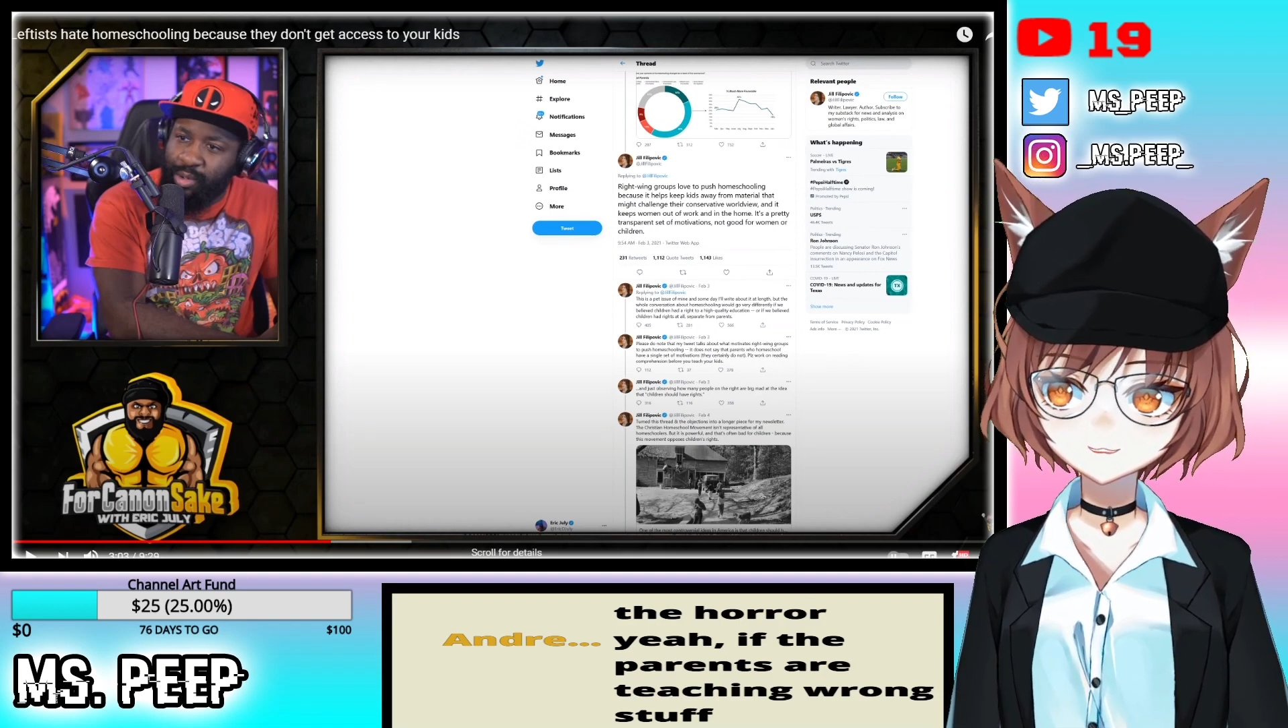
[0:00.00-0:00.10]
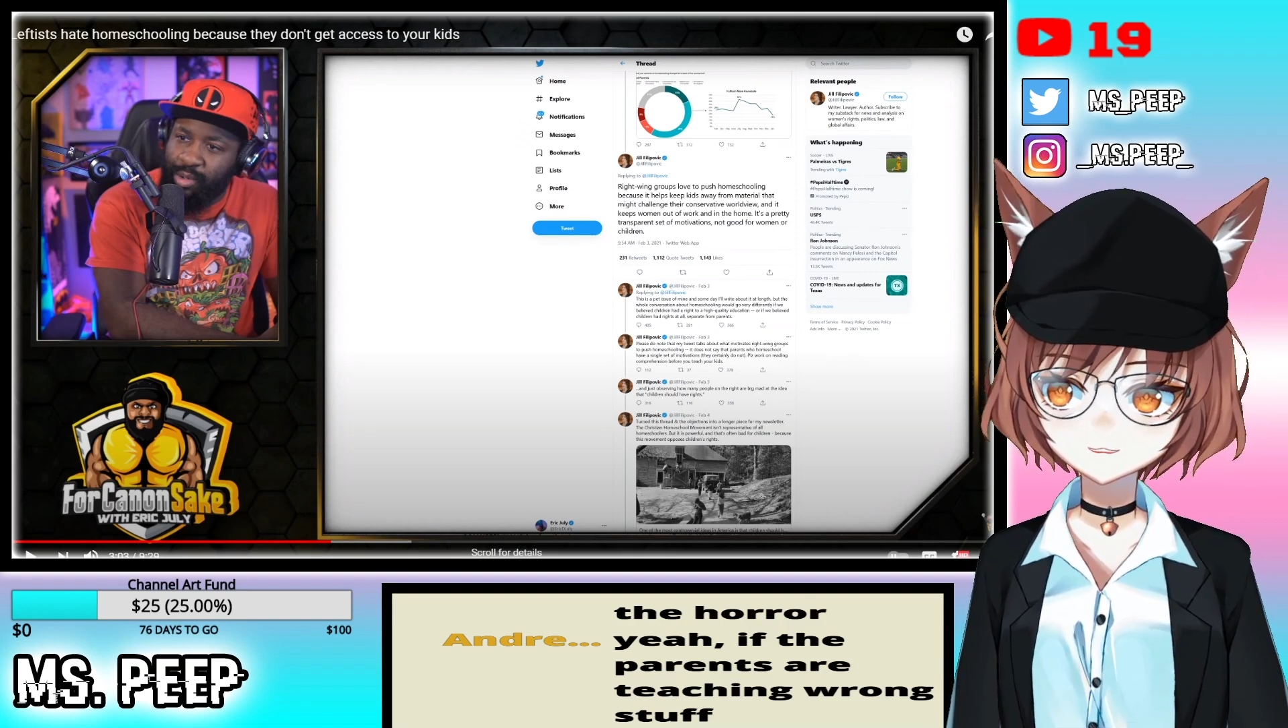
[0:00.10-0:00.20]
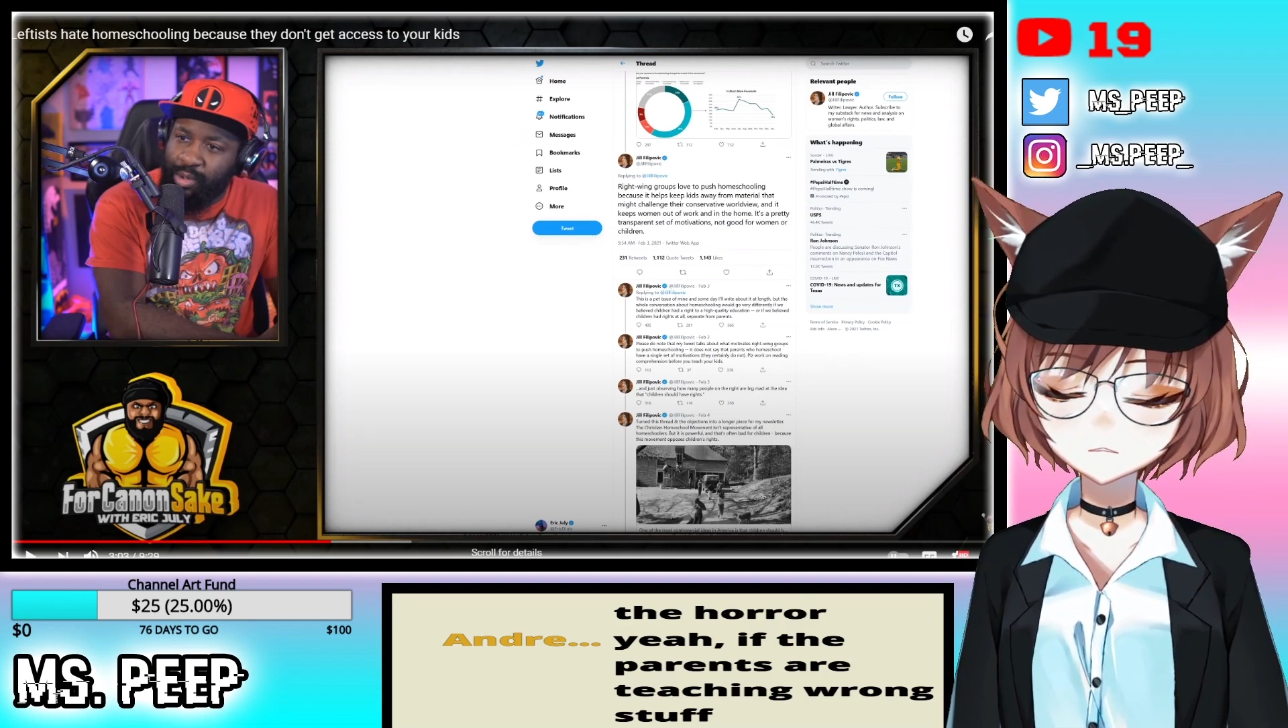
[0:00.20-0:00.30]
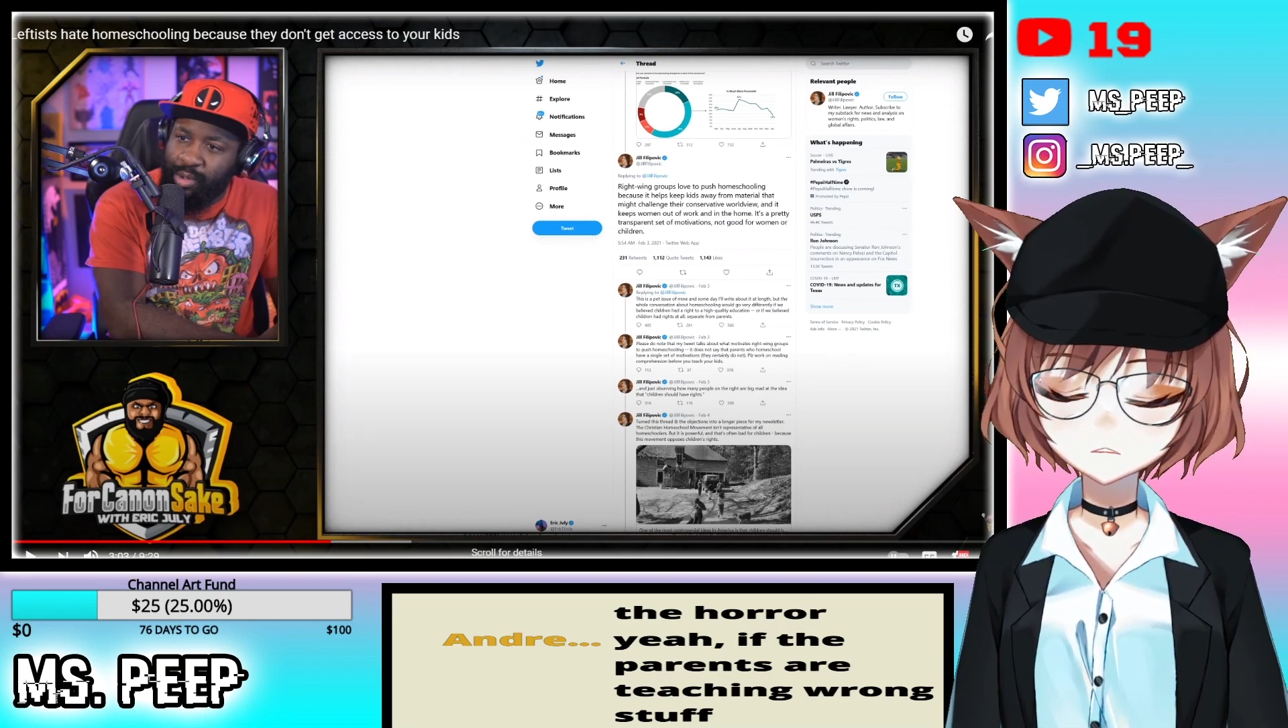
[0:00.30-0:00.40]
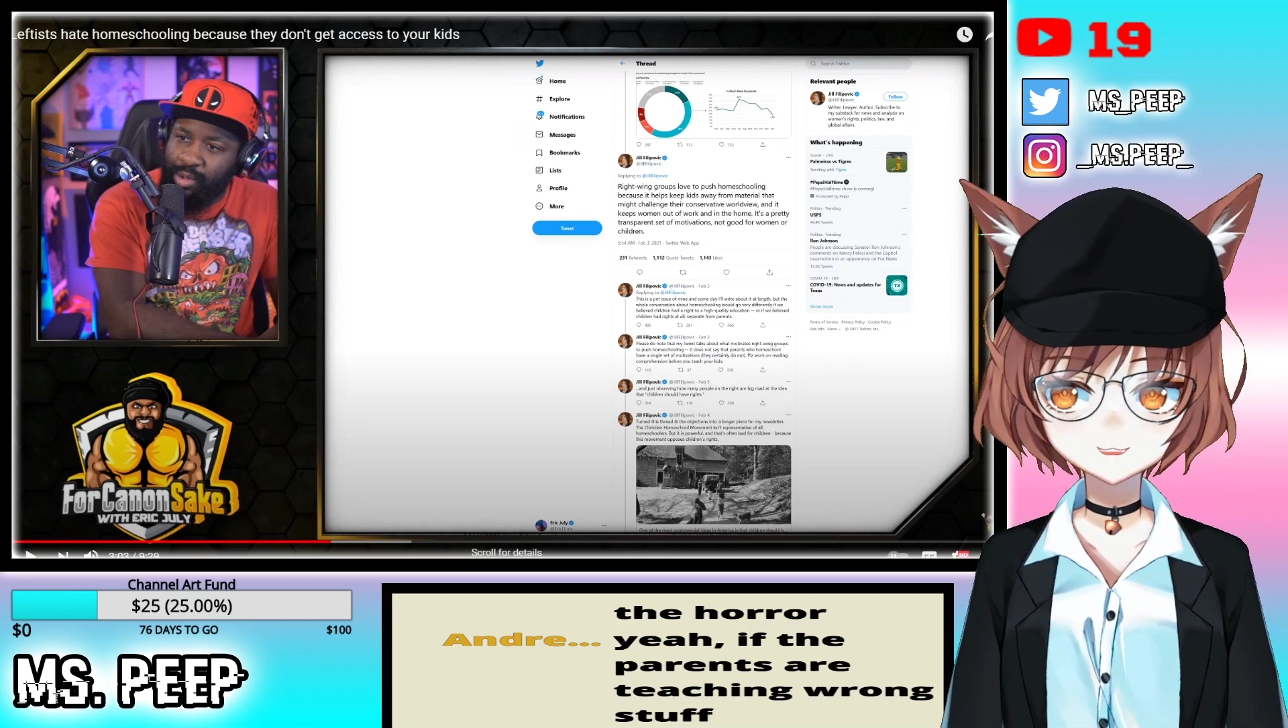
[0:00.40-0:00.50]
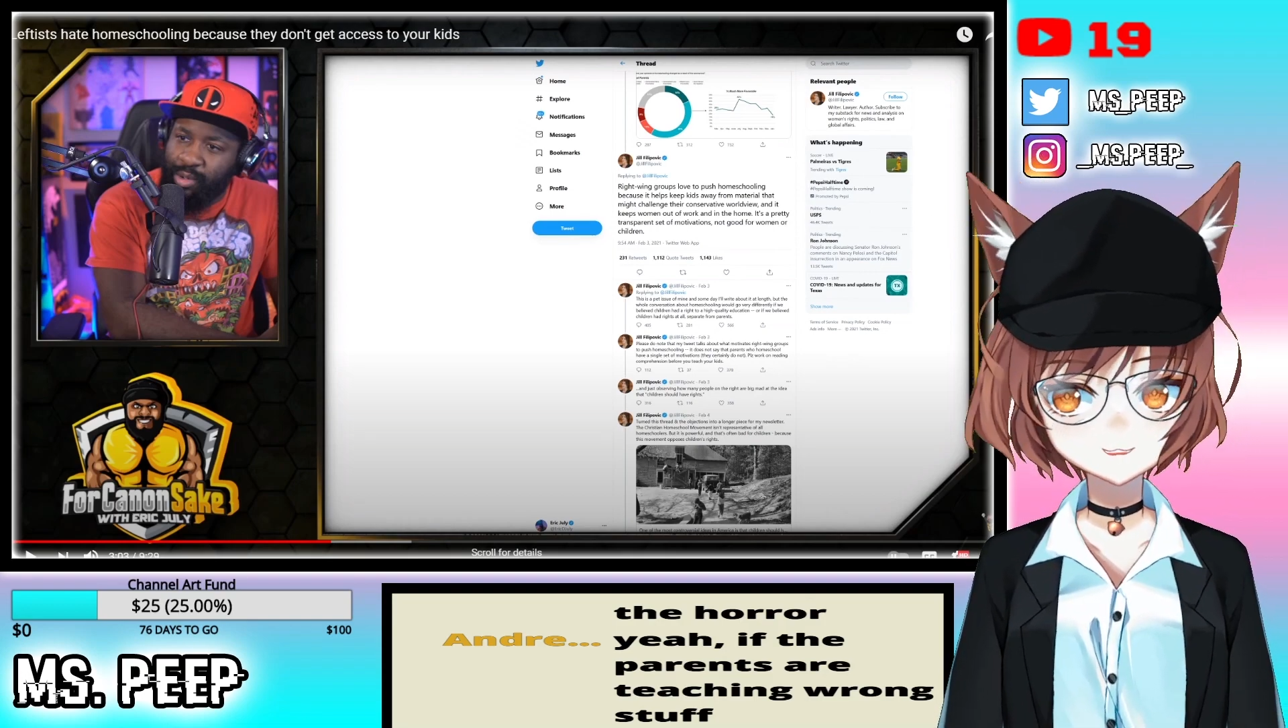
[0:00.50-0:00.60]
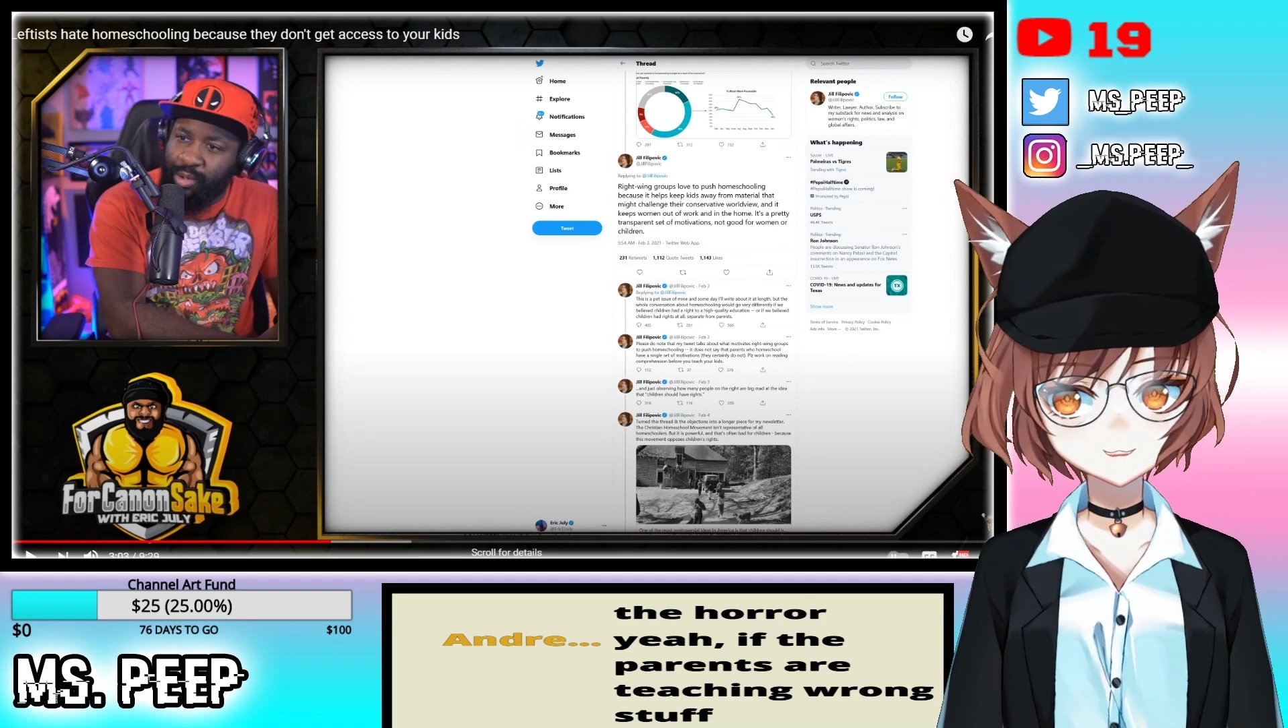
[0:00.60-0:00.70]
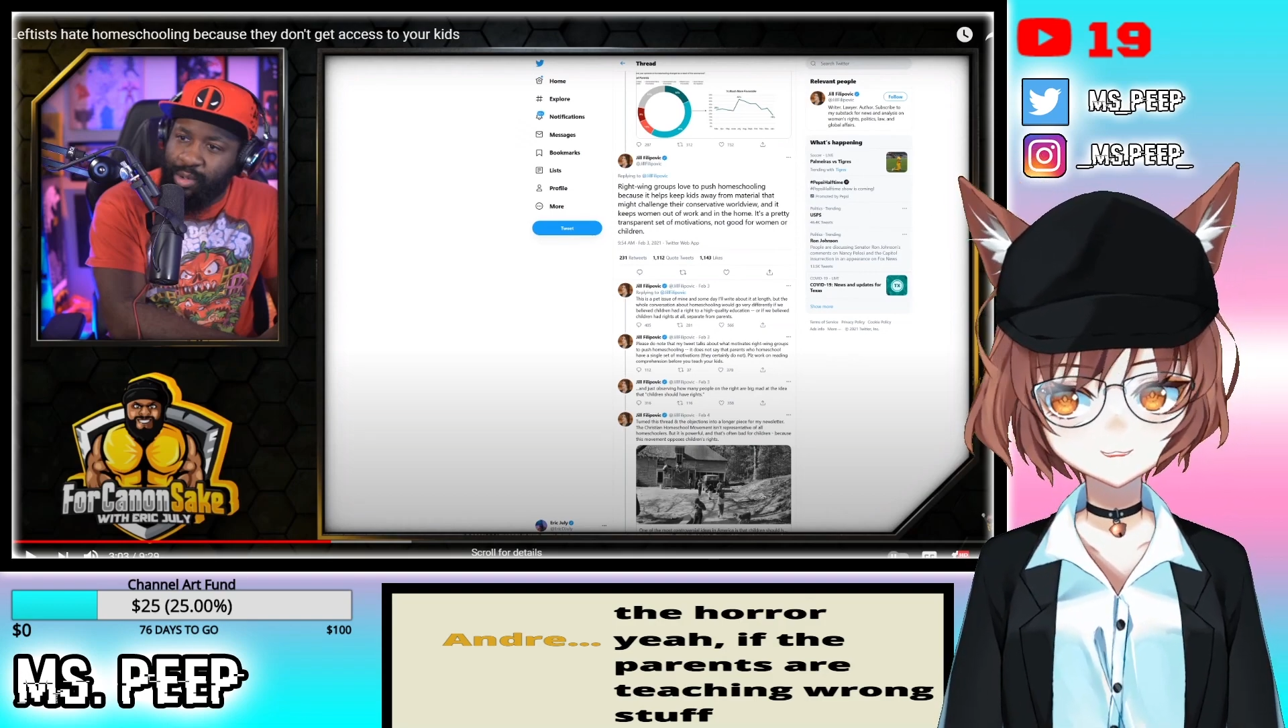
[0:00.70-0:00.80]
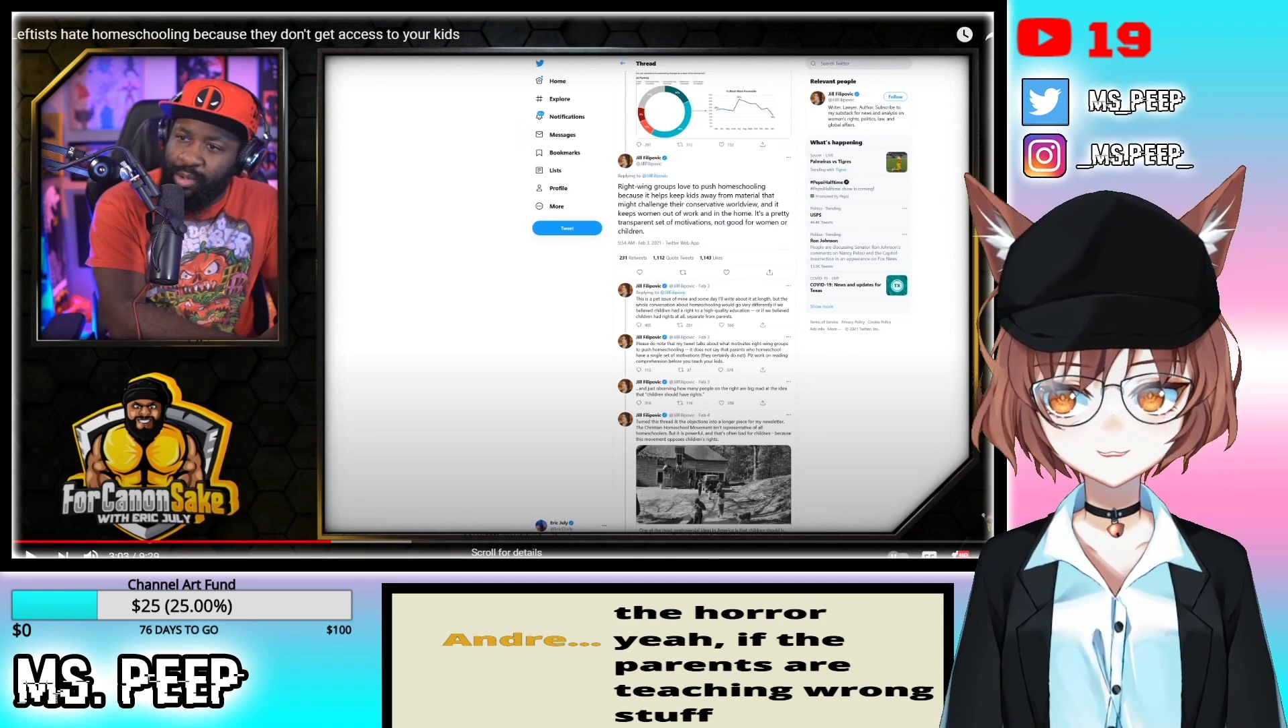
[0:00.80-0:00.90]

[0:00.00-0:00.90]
What is it?